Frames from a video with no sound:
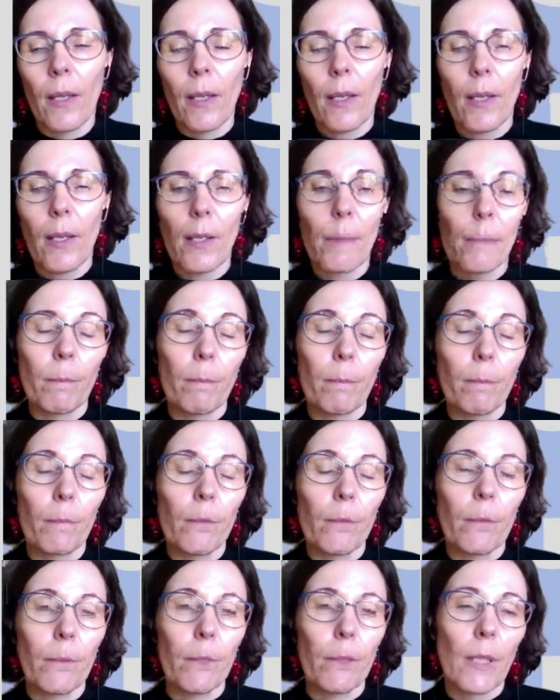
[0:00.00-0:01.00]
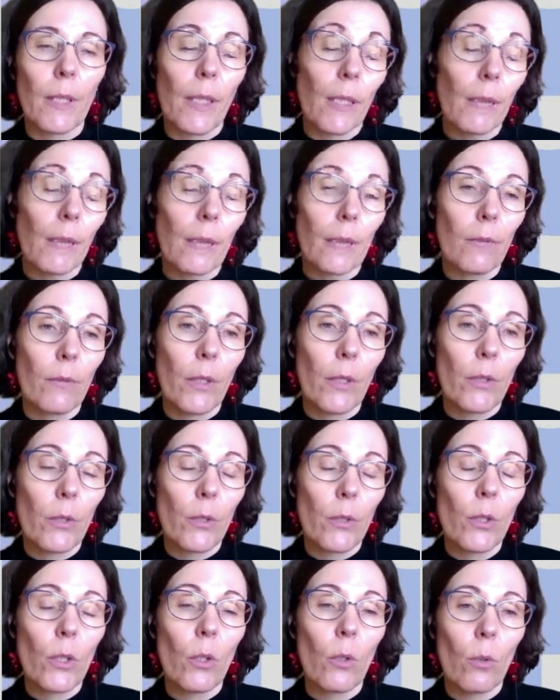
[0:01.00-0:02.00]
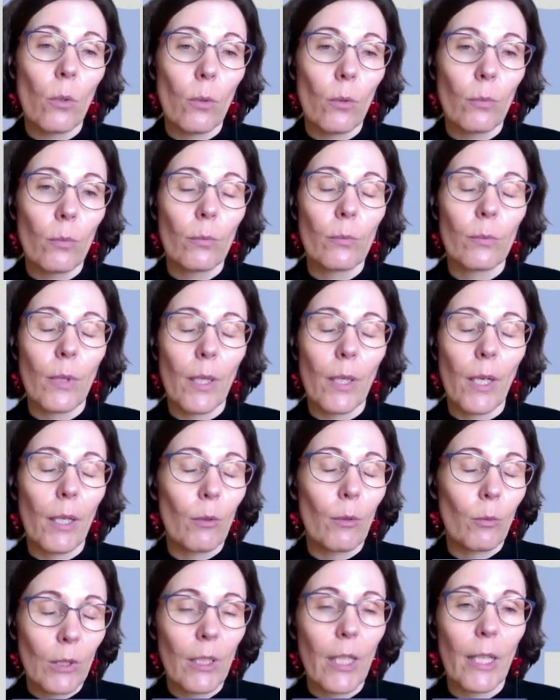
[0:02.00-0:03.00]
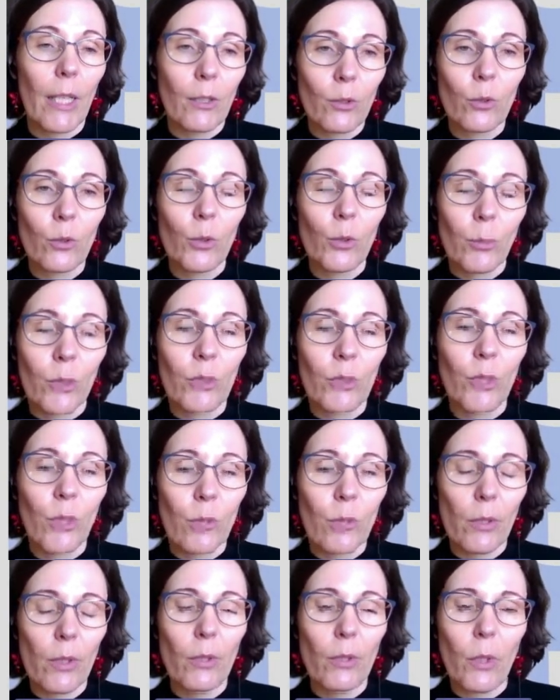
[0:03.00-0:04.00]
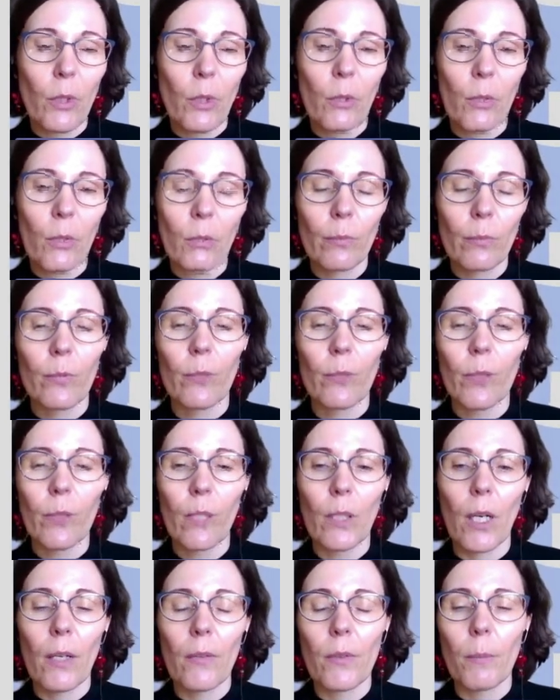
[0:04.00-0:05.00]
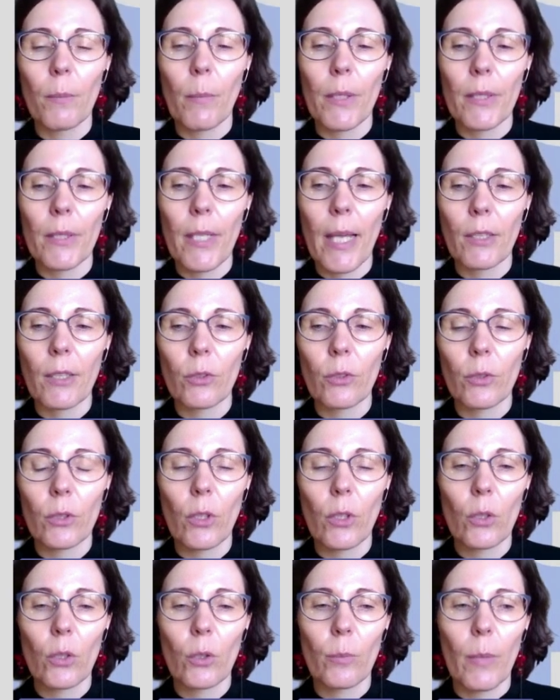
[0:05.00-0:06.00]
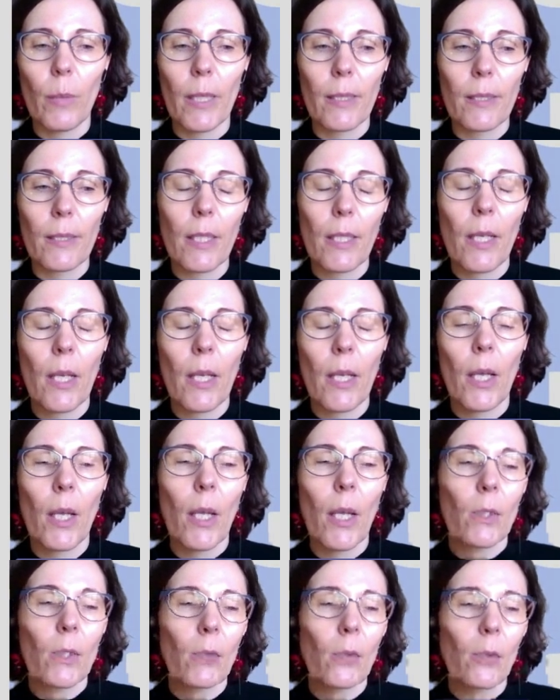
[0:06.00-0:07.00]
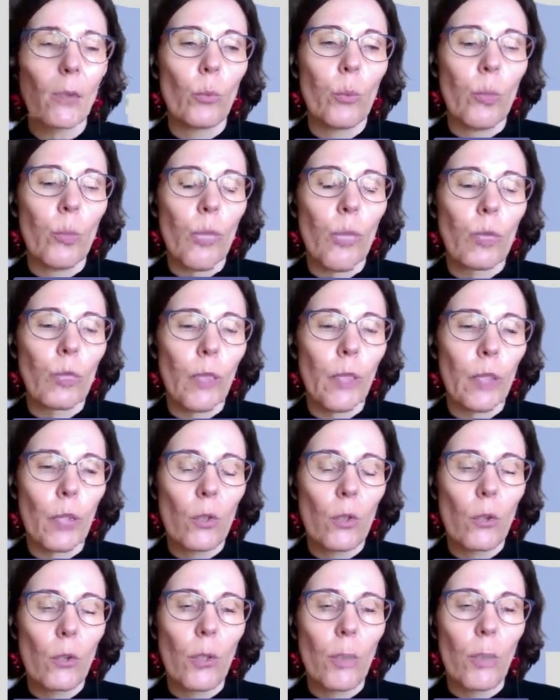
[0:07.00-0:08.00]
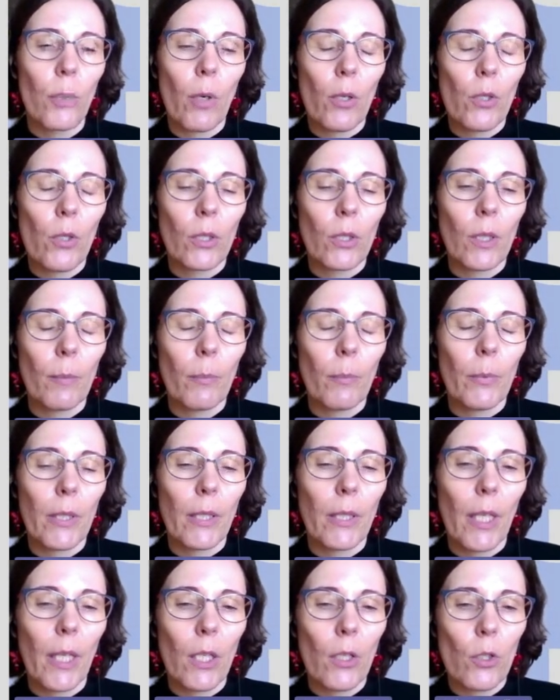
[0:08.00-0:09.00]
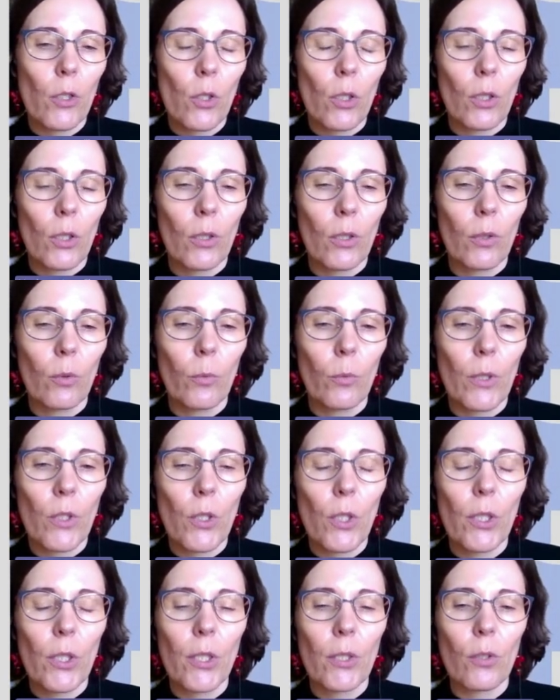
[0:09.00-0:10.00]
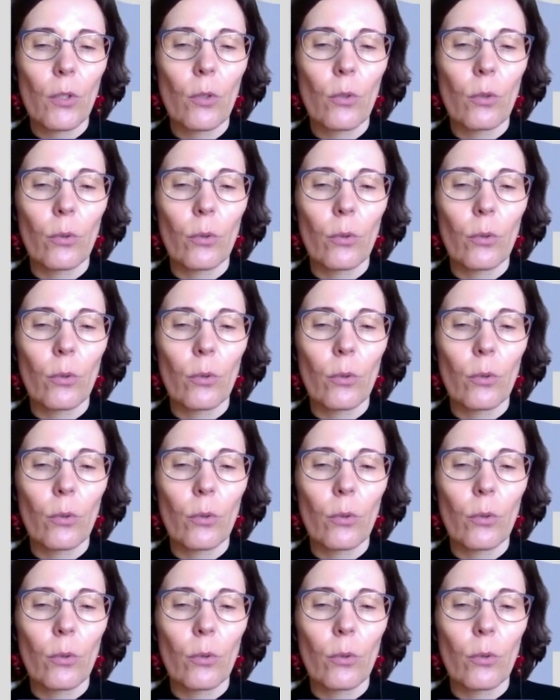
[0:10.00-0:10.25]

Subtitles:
There is no, I would like to repeat, there is no other mandatory documents to be attached to the project application, which leads